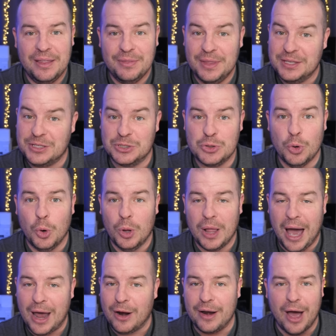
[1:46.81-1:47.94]
This is cool.
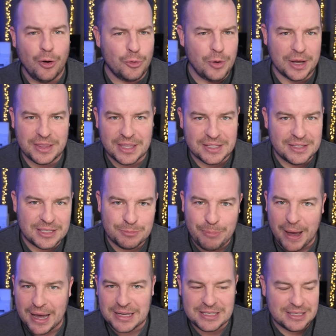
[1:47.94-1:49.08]
I don't know how great the
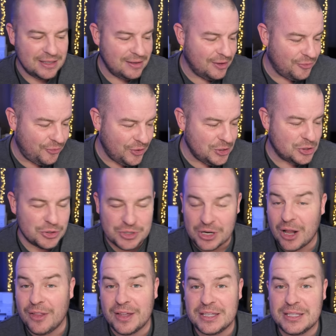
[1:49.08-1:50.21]
specs and the features and
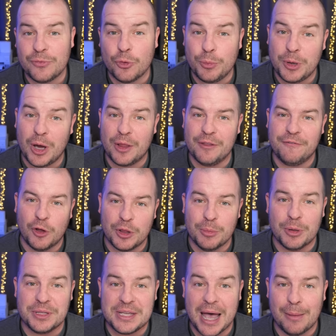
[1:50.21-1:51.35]
all that stuff will be on the
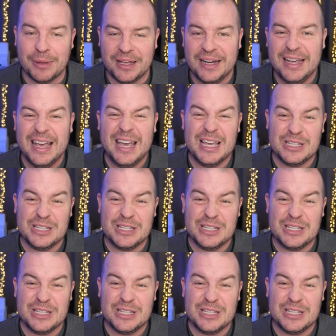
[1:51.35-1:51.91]
foldable tablet.